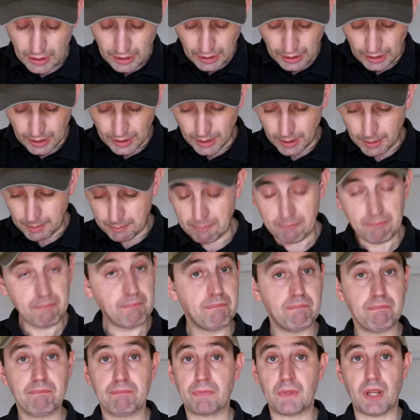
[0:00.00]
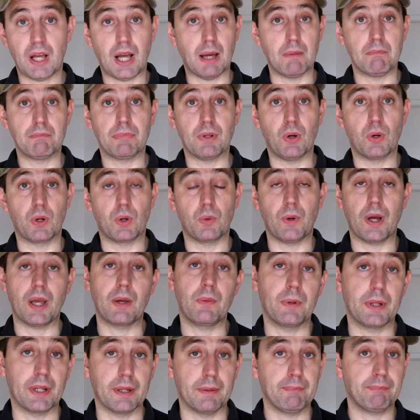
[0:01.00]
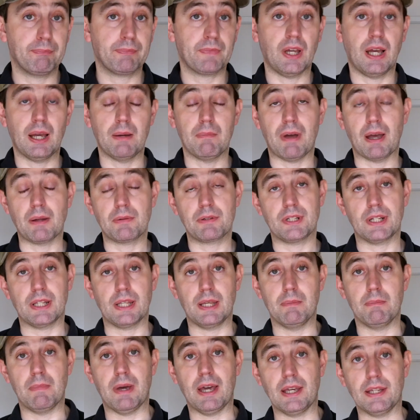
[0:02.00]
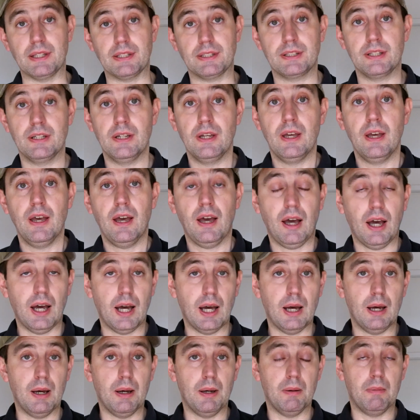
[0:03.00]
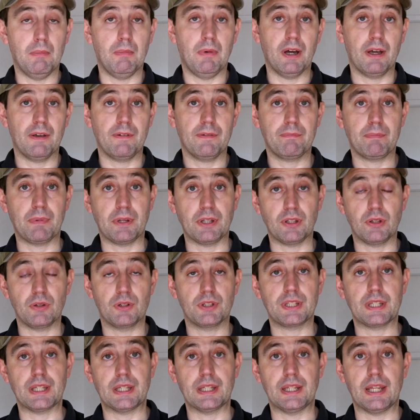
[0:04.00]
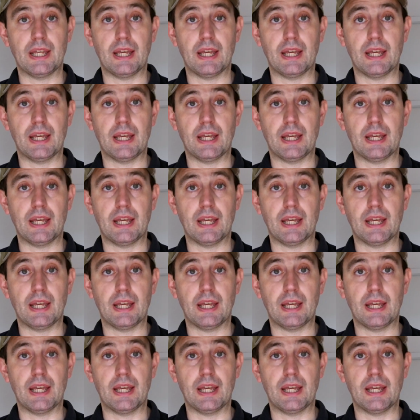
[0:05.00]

I'm blown away with it. I'm absolutely amazed. I've been using it